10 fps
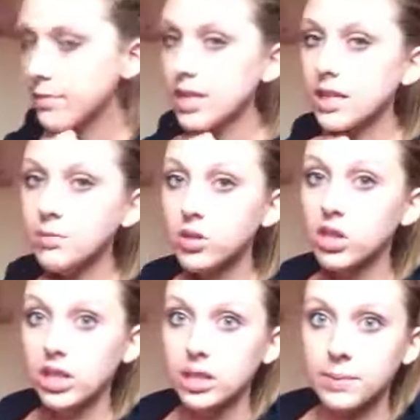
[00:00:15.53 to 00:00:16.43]
and then we
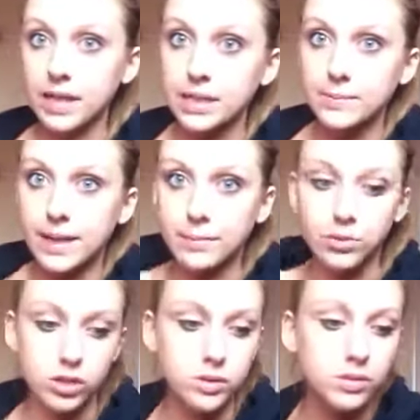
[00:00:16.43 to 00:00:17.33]
got like the biggest bag
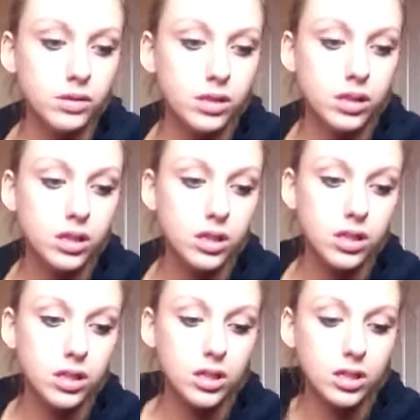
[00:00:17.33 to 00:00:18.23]
possible.
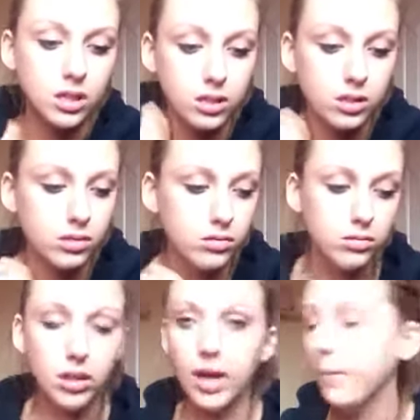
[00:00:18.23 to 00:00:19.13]
So
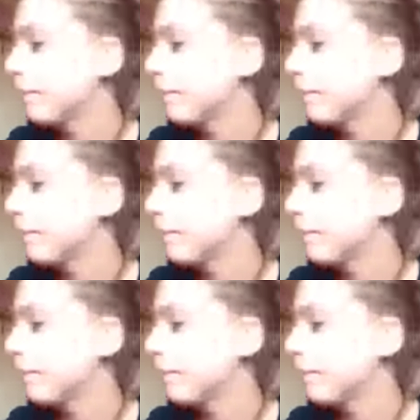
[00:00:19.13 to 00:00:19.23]
yeah.